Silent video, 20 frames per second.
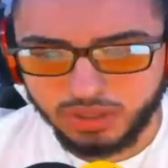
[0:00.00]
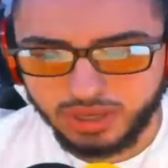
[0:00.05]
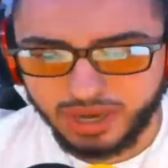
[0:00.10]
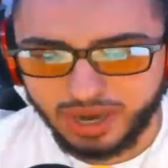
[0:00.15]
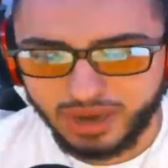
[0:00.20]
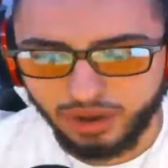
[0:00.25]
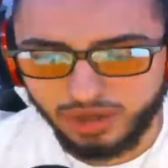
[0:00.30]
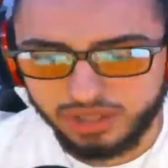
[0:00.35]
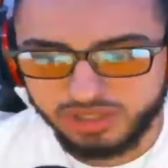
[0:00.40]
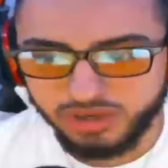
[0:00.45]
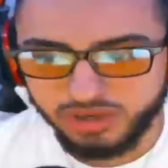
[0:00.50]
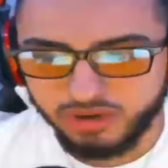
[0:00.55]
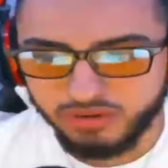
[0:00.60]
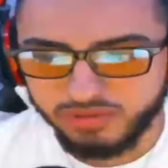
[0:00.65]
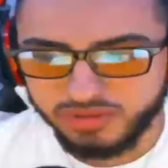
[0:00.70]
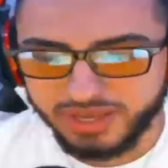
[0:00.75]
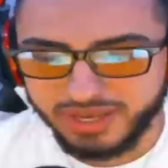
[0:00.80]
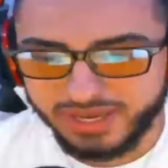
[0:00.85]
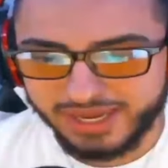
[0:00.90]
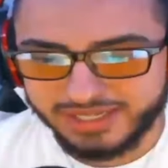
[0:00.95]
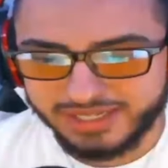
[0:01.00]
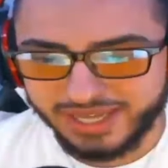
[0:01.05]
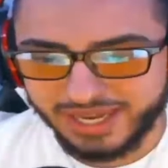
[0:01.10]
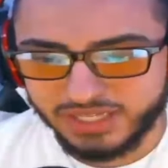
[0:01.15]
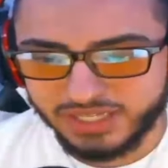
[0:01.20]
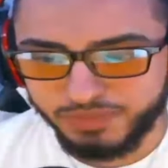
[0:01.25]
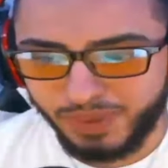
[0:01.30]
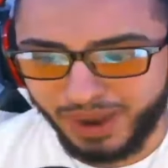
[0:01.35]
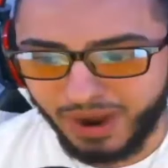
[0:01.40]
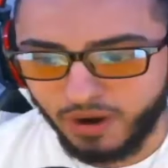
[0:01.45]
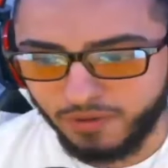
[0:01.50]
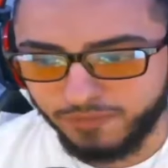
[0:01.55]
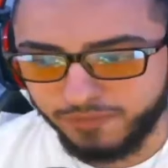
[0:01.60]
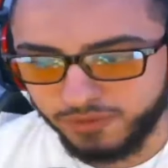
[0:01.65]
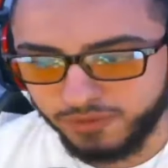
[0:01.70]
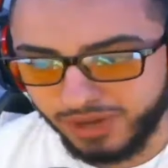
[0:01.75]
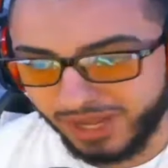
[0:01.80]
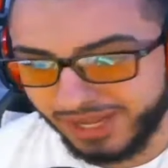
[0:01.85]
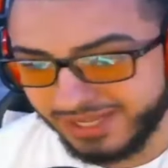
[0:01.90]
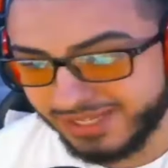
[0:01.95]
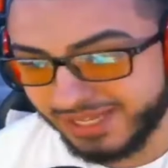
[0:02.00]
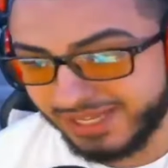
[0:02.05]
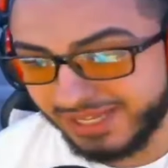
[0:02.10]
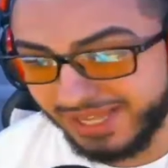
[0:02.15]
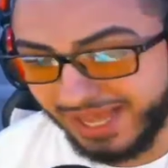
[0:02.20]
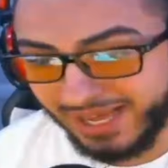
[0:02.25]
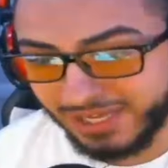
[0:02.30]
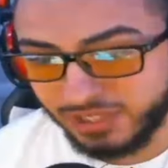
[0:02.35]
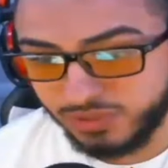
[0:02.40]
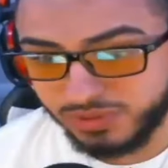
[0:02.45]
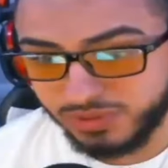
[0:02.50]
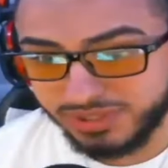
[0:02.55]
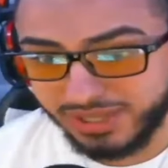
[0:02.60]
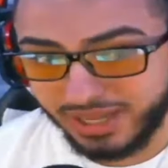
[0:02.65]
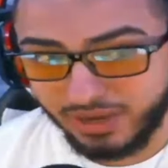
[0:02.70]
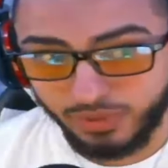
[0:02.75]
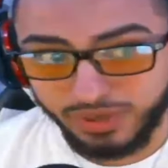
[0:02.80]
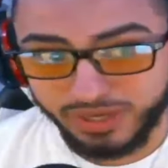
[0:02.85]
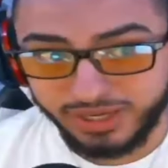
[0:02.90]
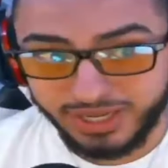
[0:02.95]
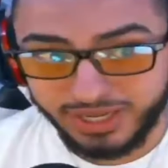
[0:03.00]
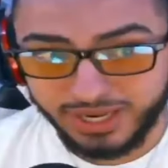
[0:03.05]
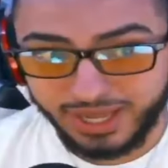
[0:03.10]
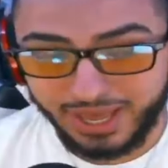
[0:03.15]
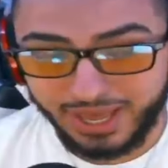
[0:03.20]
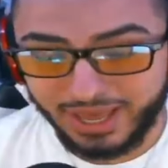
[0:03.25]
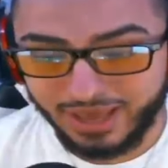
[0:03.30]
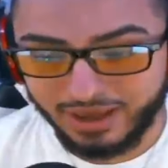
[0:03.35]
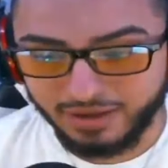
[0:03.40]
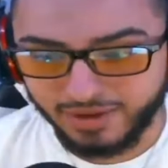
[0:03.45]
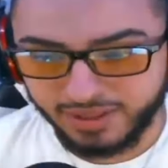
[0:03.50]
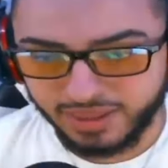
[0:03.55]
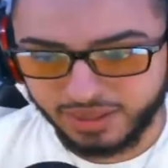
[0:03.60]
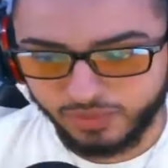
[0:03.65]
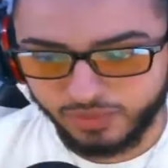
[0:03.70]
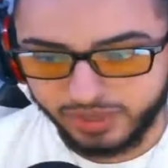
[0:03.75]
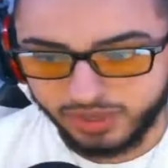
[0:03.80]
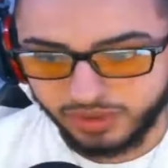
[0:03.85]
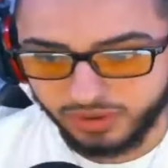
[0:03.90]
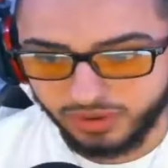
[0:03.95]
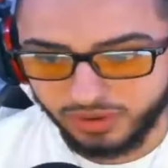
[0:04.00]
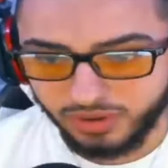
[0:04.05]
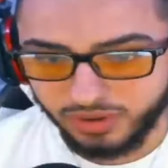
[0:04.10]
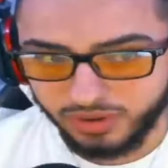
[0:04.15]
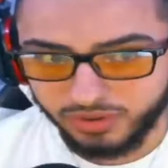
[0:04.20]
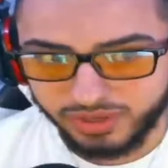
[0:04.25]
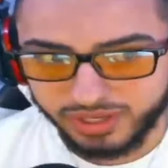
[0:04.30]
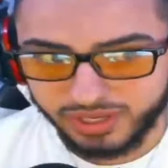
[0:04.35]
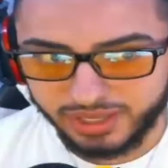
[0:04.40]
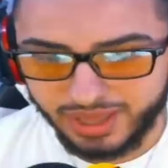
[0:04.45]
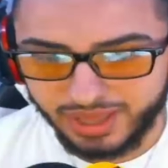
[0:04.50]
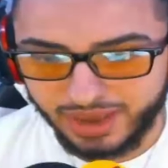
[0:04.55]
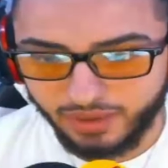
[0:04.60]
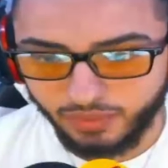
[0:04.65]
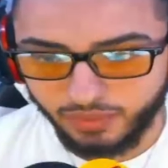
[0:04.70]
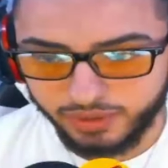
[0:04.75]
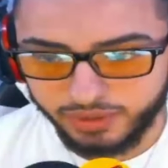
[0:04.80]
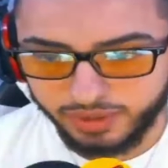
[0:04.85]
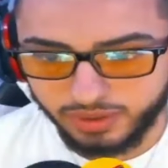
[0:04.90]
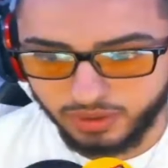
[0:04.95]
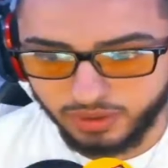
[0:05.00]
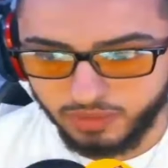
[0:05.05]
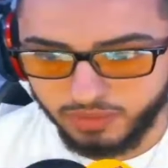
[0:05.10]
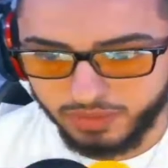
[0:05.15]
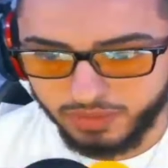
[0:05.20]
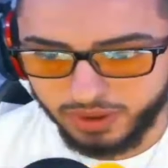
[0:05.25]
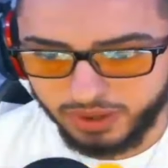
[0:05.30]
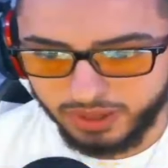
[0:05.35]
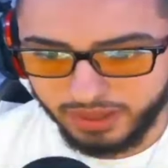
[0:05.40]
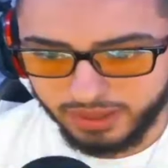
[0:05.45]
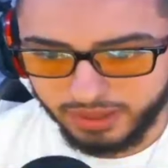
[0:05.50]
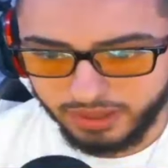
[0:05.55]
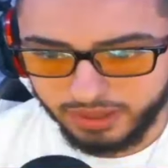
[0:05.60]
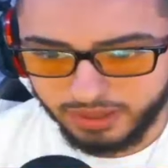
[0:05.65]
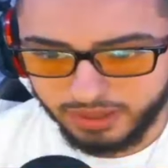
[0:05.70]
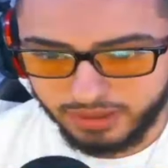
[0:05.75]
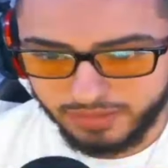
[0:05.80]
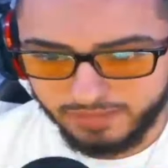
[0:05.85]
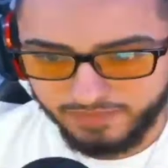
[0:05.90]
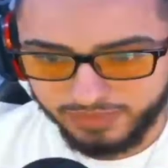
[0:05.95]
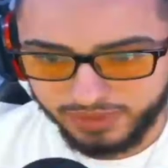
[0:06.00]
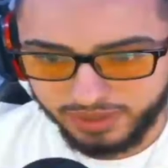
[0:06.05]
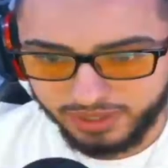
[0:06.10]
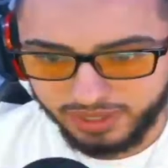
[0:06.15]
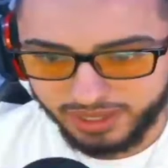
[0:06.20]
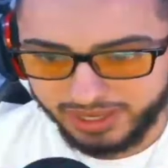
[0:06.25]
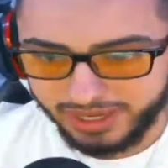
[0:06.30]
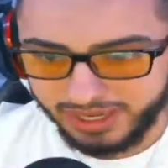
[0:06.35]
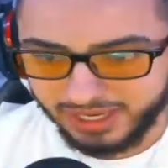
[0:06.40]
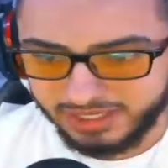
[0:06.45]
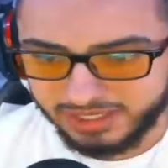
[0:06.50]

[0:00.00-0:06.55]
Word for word: I also don't think it's as powerful as the last one that we did have. I think we can all agree to that one, though, but like I